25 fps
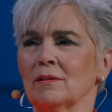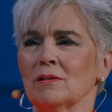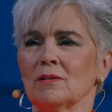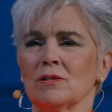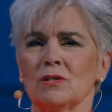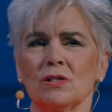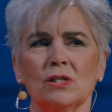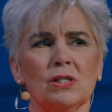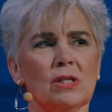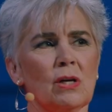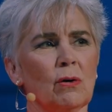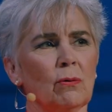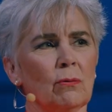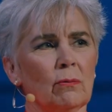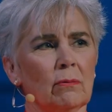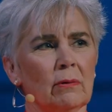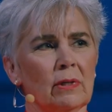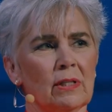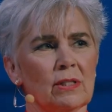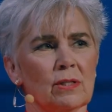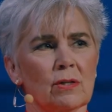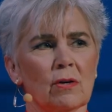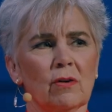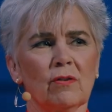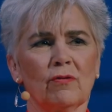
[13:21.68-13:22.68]
So
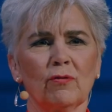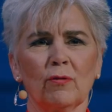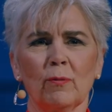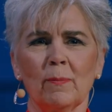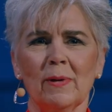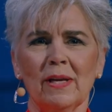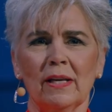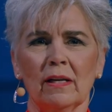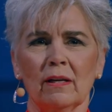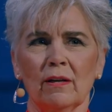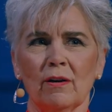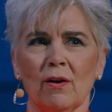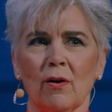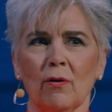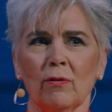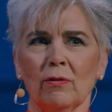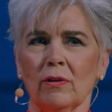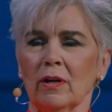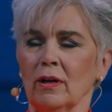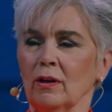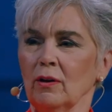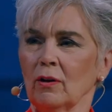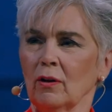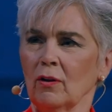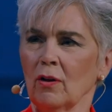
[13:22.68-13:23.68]
it's good for me to know
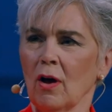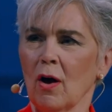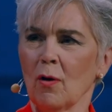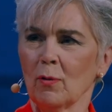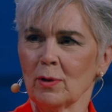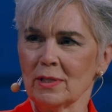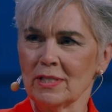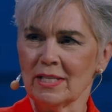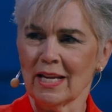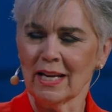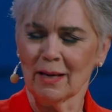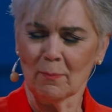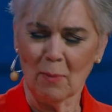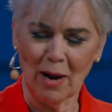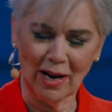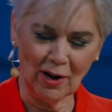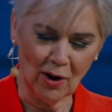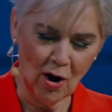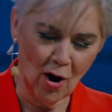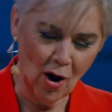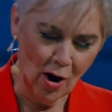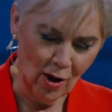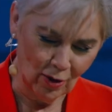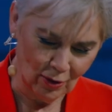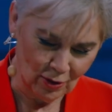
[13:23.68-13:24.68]
that you'll always take my
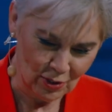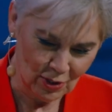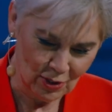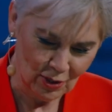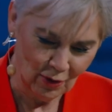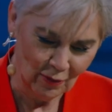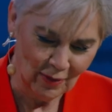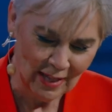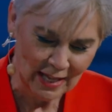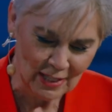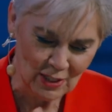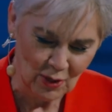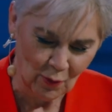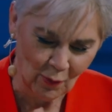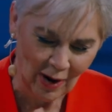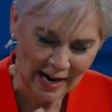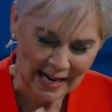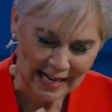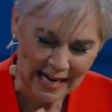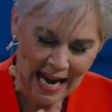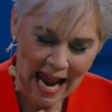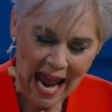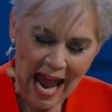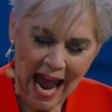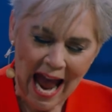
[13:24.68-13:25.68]
call. So that's
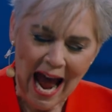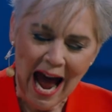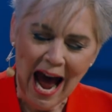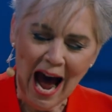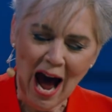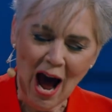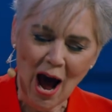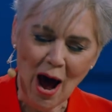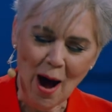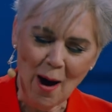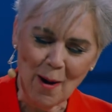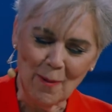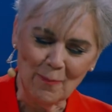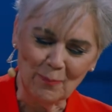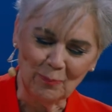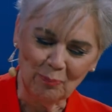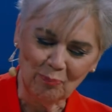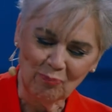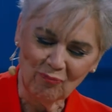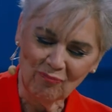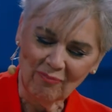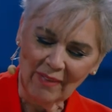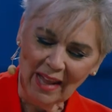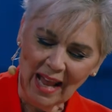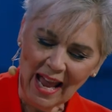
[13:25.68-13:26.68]
great. Um,
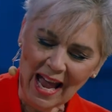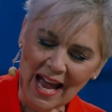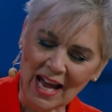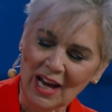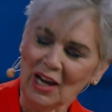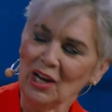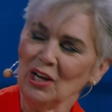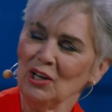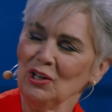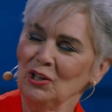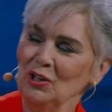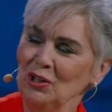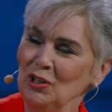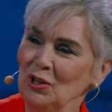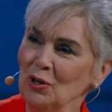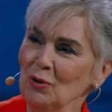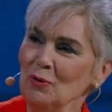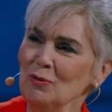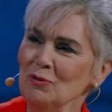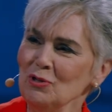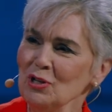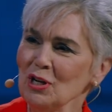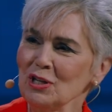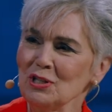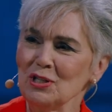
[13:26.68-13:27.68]

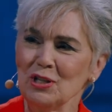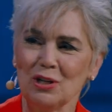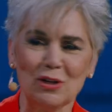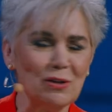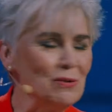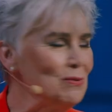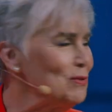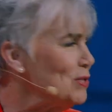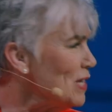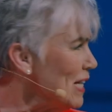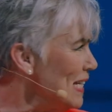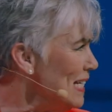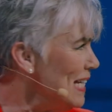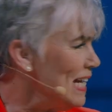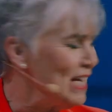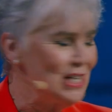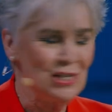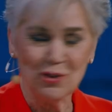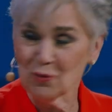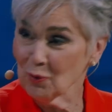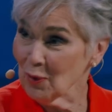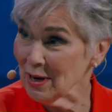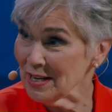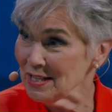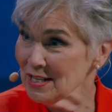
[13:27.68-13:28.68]
you just used an
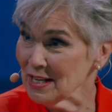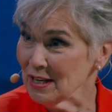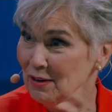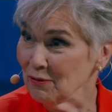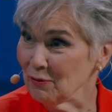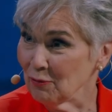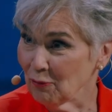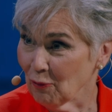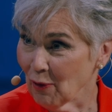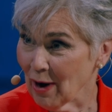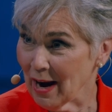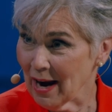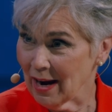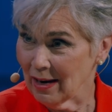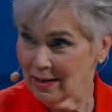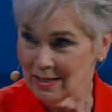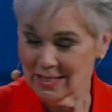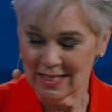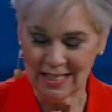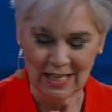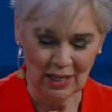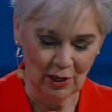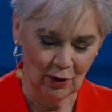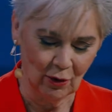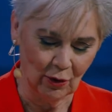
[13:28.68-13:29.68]
interesting
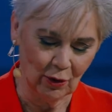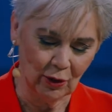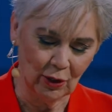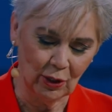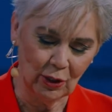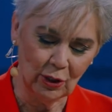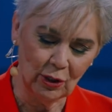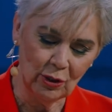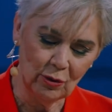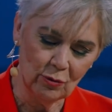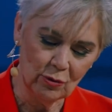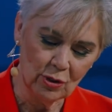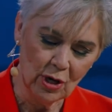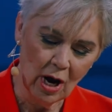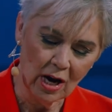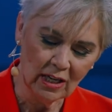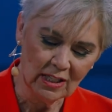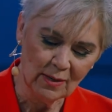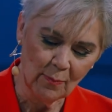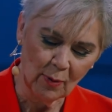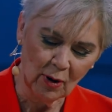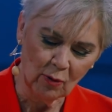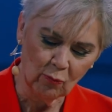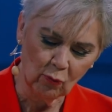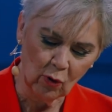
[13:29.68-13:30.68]
phrase here. You talked
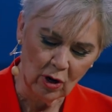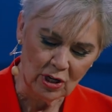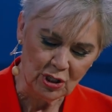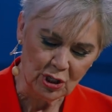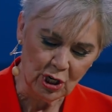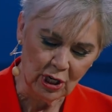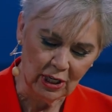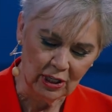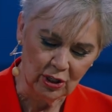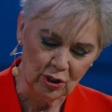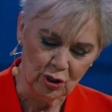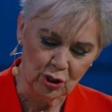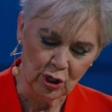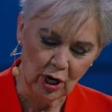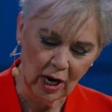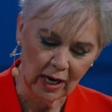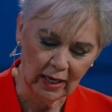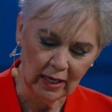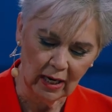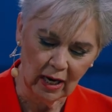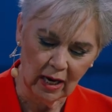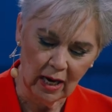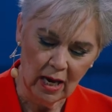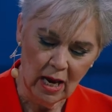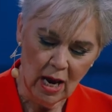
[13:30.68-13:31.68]
about Russia and
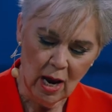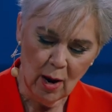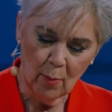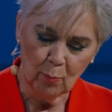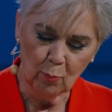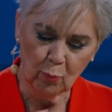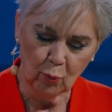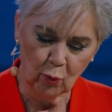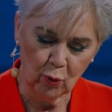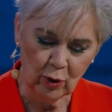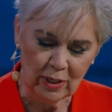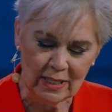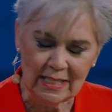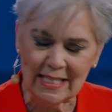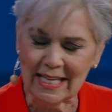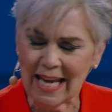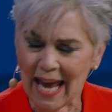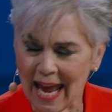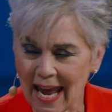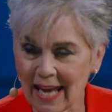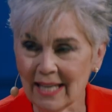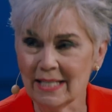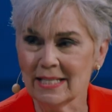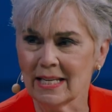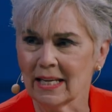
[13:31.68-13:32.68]
China
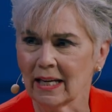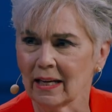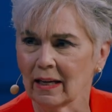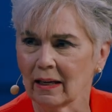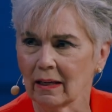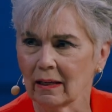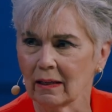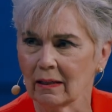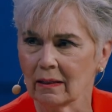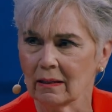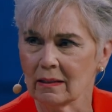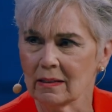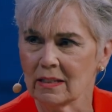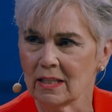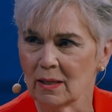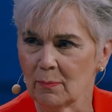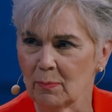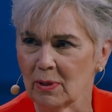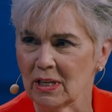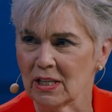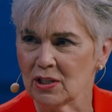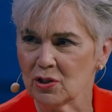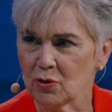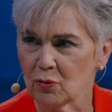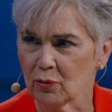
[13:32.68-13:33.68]
pretending to
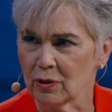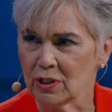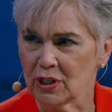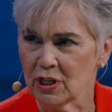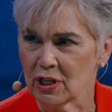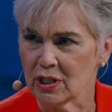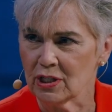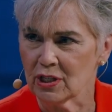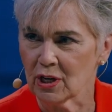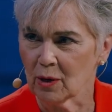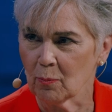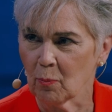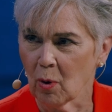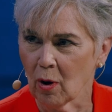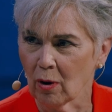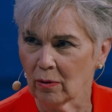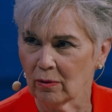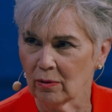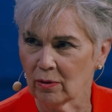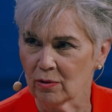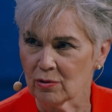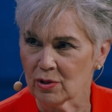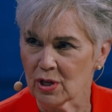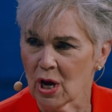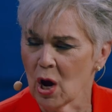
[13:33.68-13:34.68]
be strategic
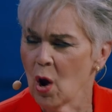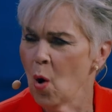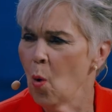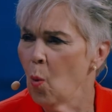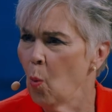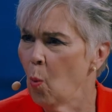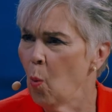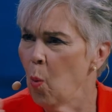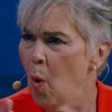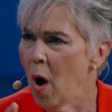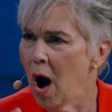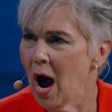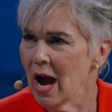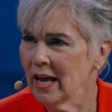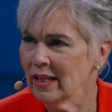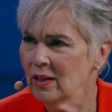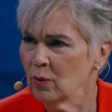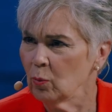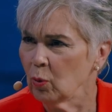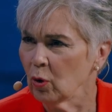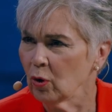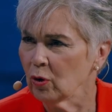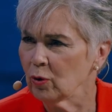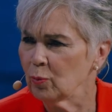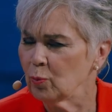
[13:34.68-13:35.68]
partners. Why the
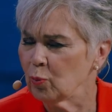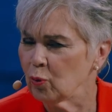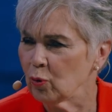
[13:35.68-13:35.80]
word